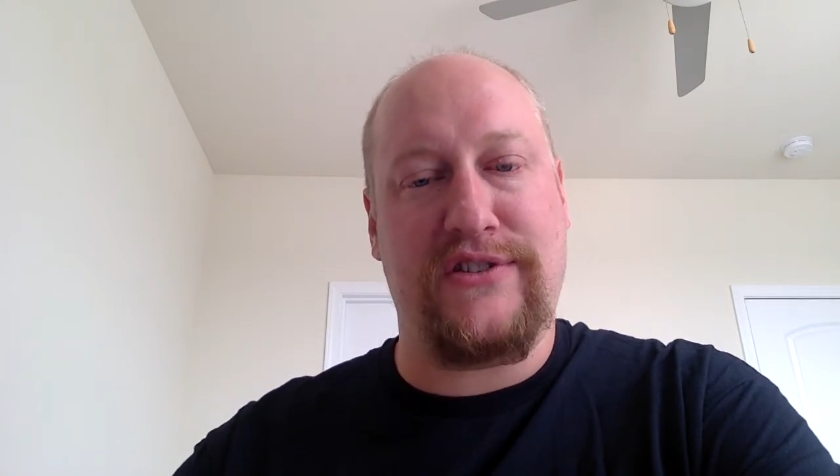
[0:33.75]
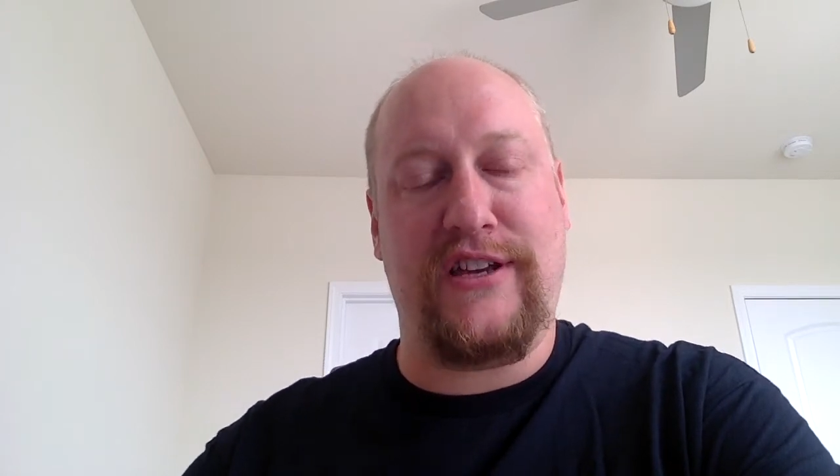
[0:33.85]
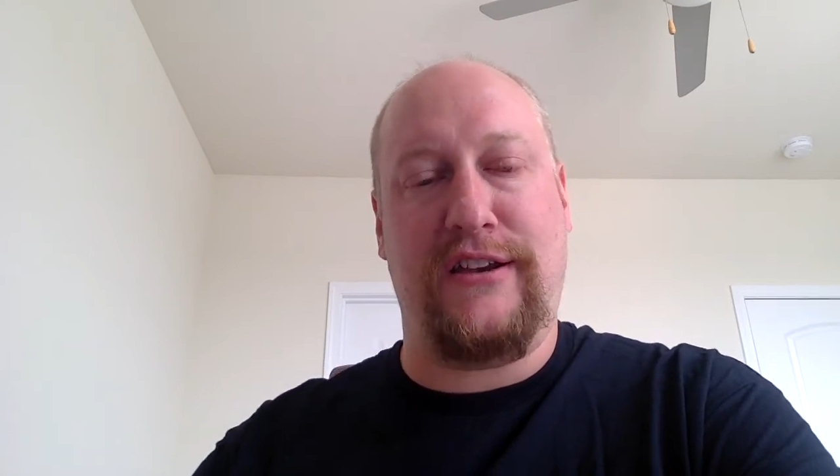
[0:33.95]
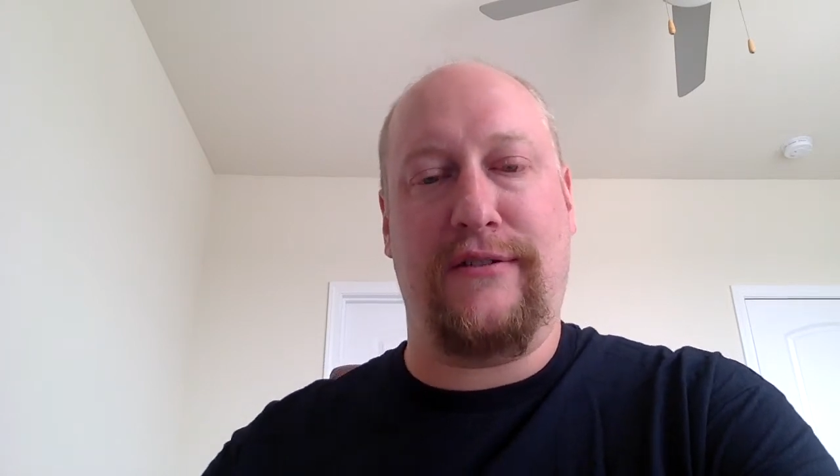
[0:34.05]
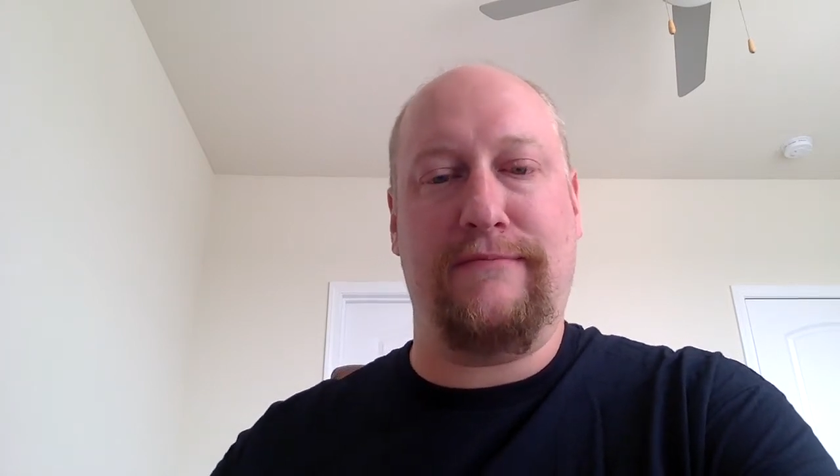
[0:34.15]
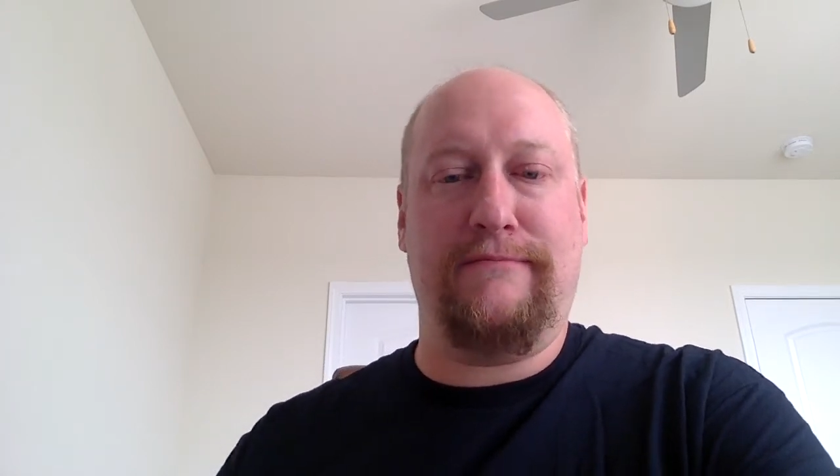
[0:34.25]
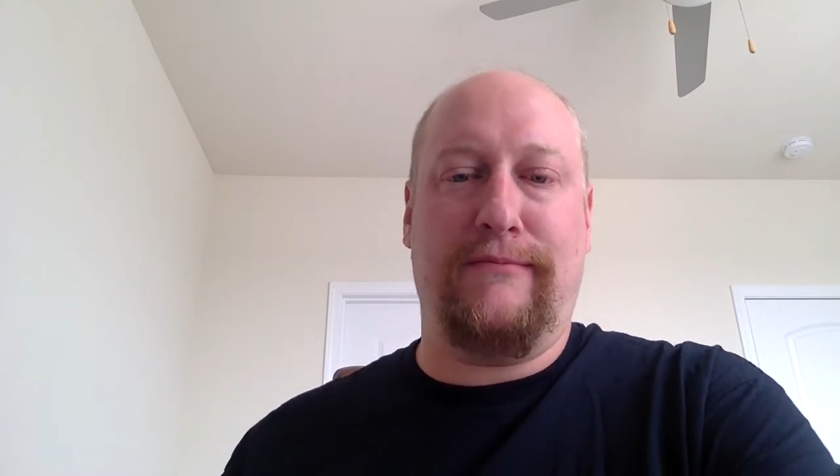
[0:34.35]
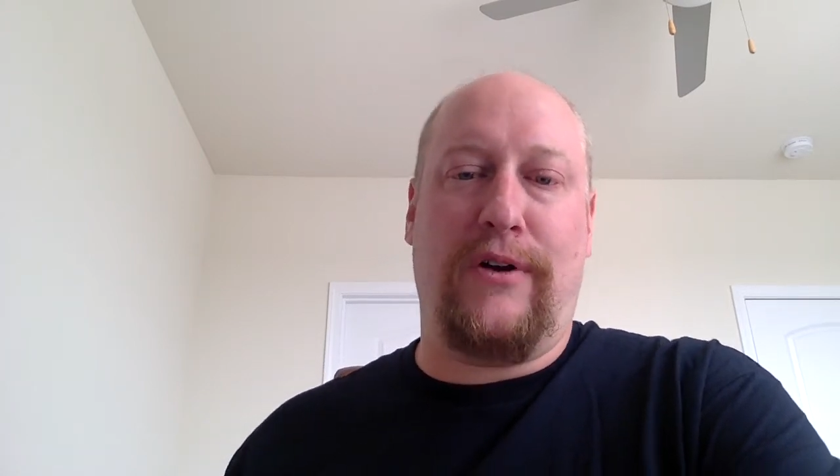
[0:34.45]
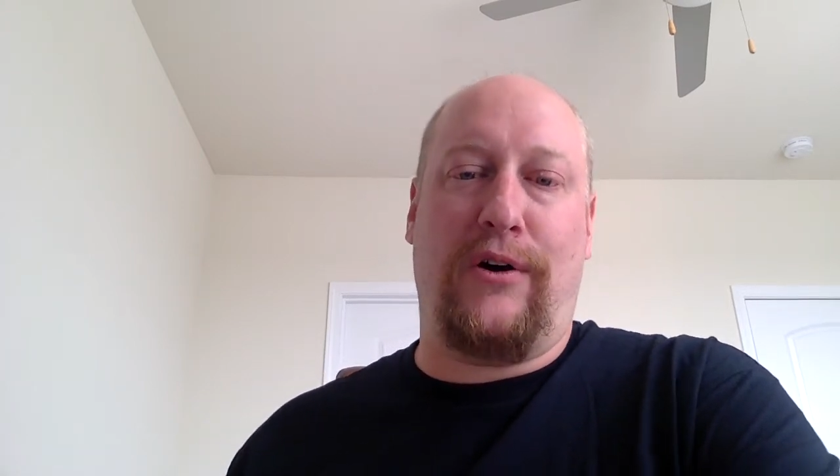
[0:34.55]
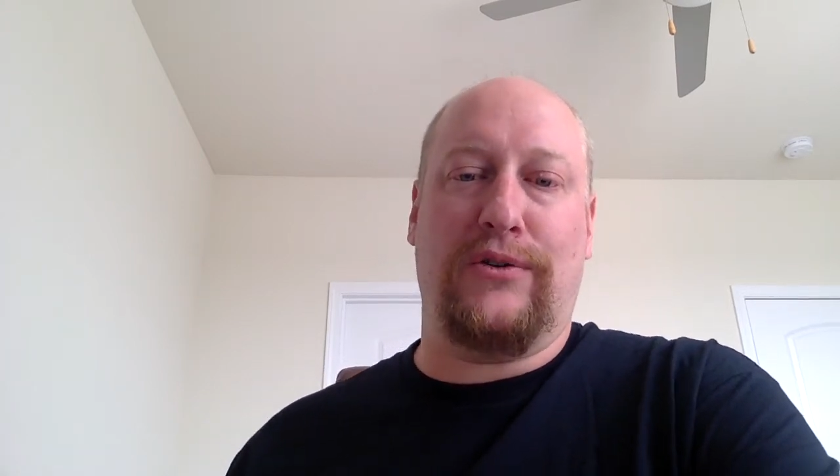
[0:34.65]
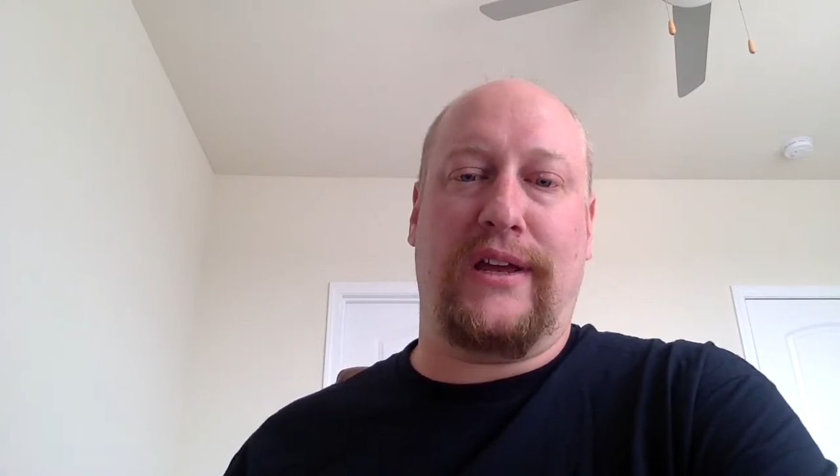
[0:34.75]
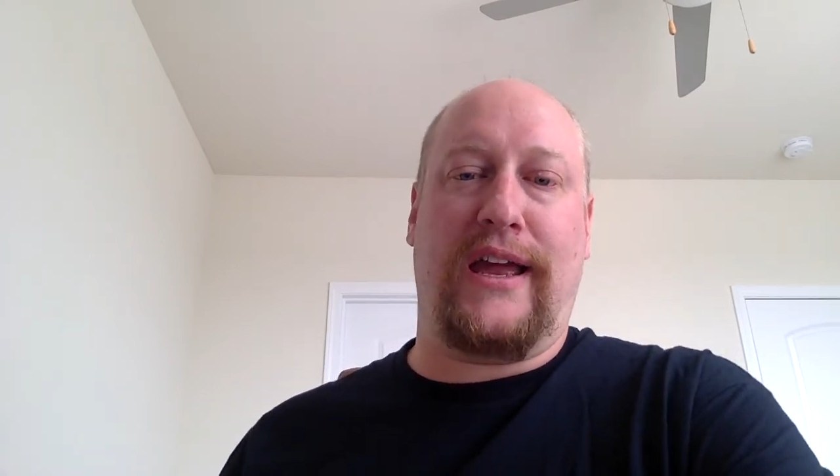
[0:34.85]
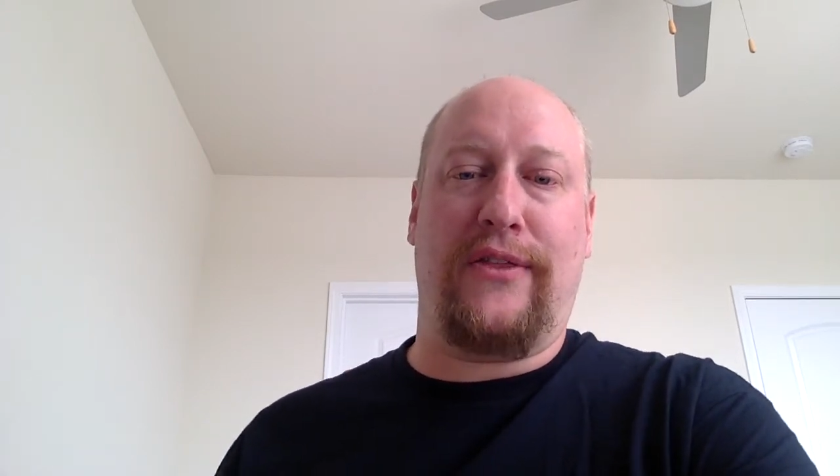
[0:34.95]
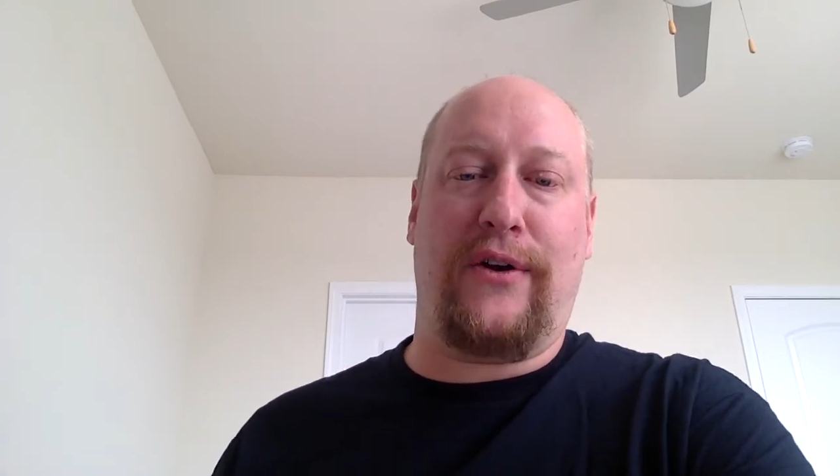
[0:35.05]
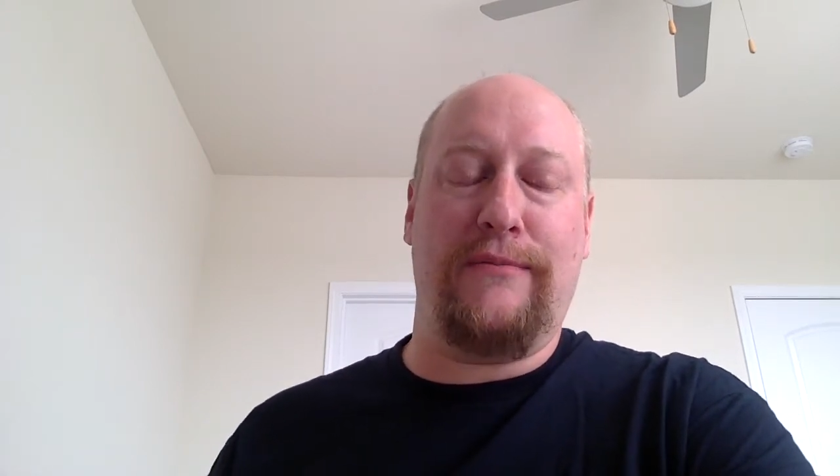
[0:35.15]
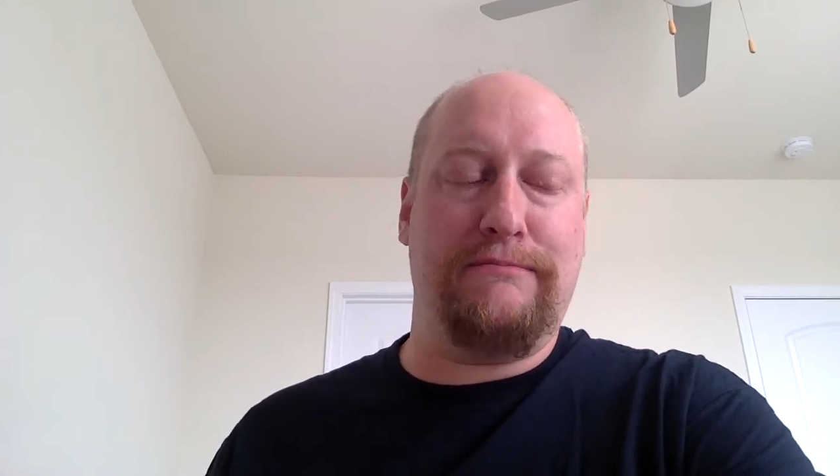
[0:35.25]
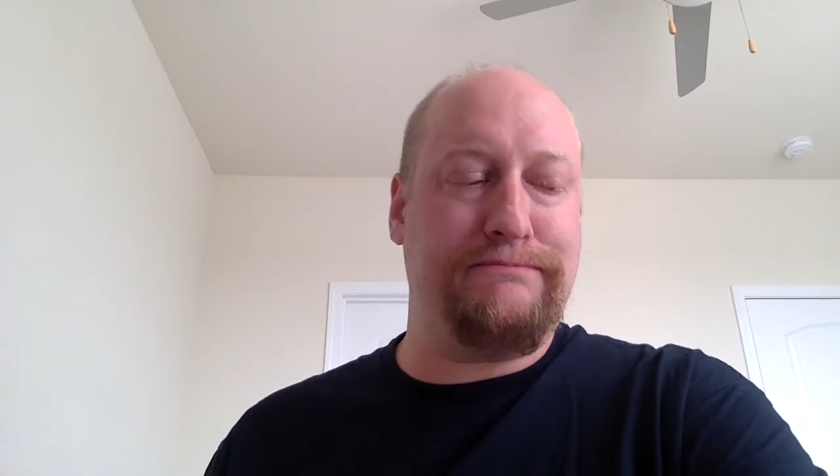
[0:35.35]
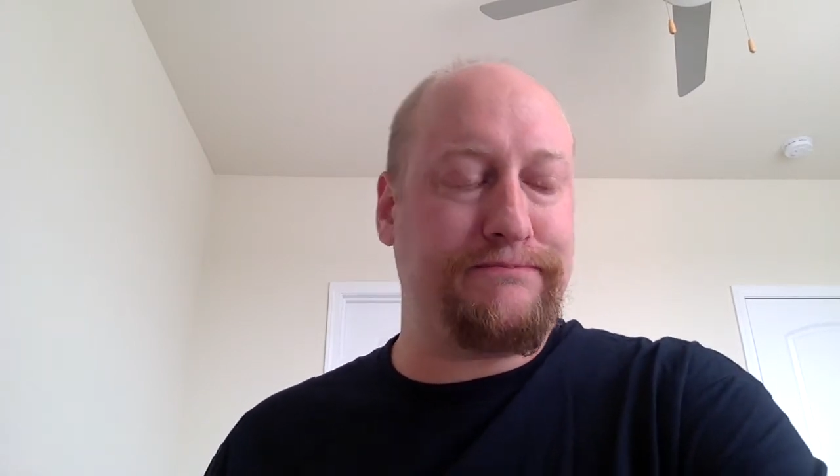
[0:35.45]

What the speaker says: scene altogether,